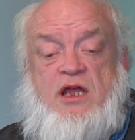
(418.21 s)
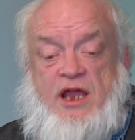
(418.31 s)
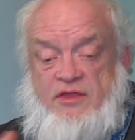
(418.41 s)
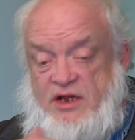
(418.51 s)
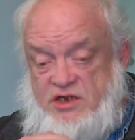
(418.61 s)

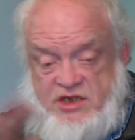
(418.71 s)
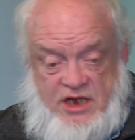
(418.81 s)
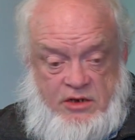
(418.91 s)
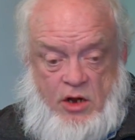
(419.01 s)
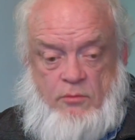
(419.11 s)
and they just
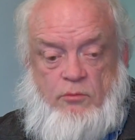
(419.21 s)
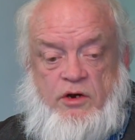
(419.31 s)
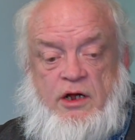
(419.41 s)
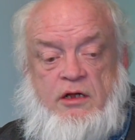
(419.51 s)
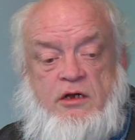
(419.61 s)
said, no, we're
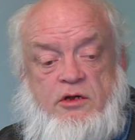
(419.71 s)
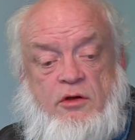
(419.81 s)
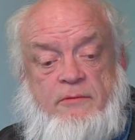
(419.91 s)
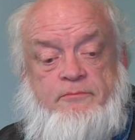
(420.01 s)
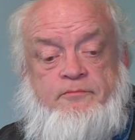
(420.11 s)
not going to do it.